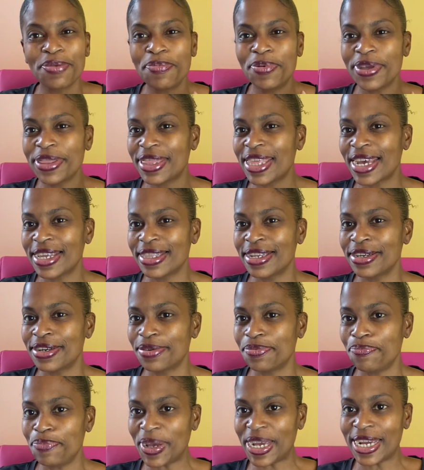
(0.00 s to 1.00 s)
put that
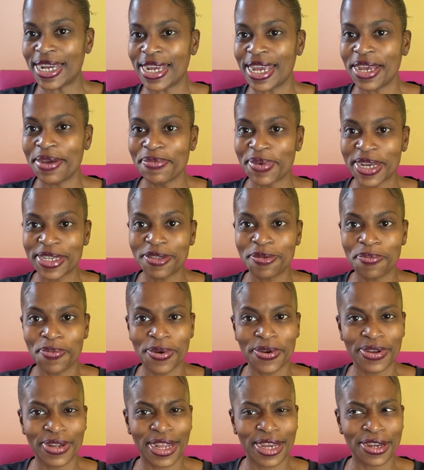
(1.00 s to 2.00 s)
little ping in my
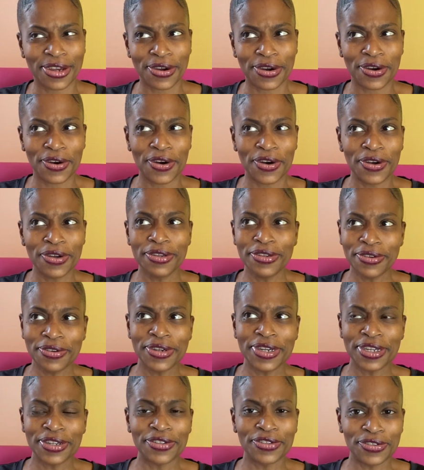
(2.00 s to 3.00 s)
spirit, like all you
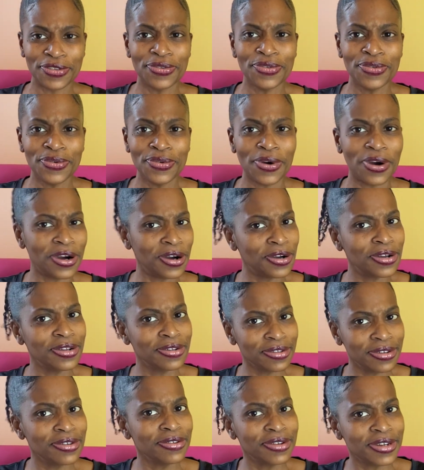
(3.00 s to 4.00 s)
can
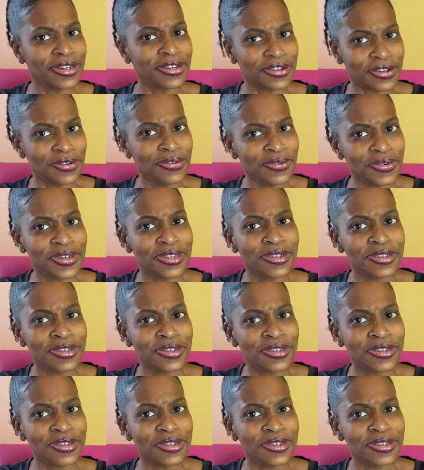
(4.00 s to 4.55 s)
do